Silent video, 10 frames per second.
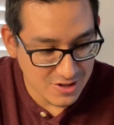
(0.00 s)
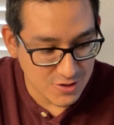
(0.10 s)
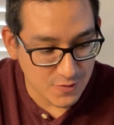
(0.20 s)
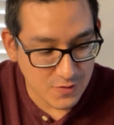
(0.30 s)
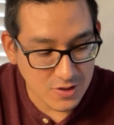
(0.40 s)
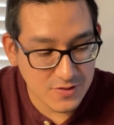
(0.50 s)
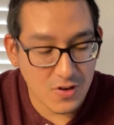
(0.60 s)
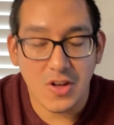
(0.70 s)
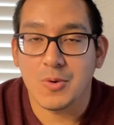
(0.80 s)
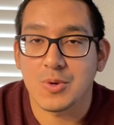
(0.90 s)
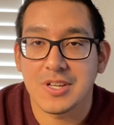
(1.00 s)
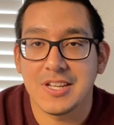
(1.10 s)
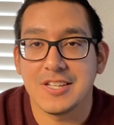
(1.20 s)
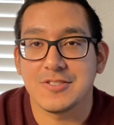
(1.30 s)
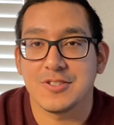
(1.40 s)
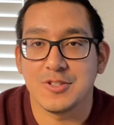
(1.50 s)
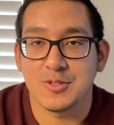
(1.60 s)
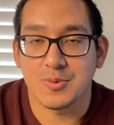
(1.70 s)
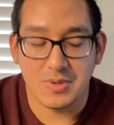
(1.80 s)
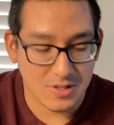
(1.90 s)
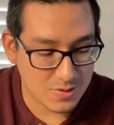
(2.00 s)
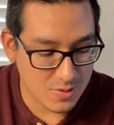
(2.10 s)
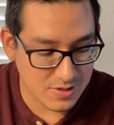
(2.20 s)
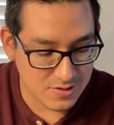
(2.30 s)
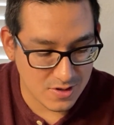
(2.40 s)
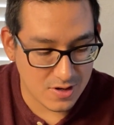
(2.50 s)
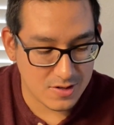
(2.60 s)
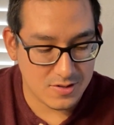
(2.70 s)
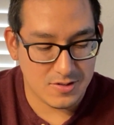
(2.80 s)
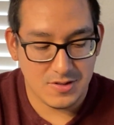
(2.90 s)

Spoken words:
So first of all, we're going to introduce what the coins are.